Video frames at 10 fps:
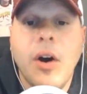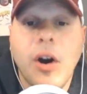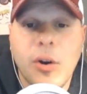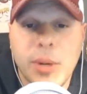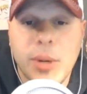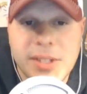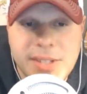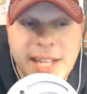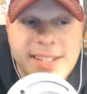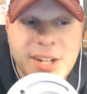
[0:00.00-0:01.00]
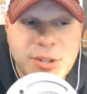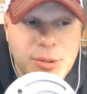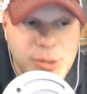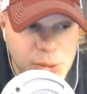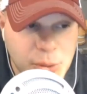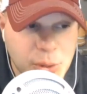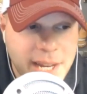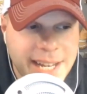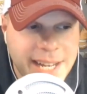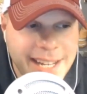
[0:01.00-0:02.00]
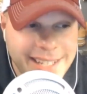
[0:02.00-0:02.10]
Horowitz. That is a true story. He can,